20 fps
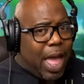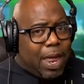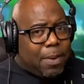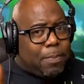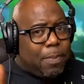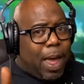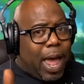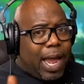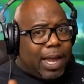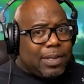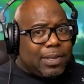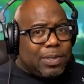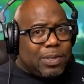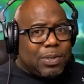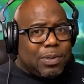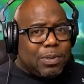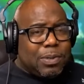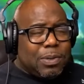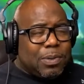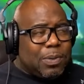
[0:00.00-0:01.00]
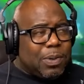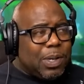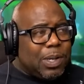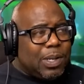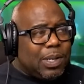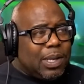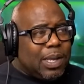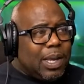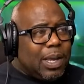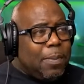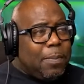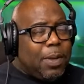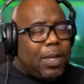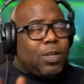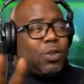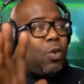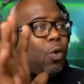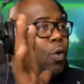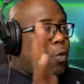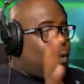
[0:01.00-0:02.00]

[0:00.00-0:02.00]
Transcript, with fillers: at max, all right? Because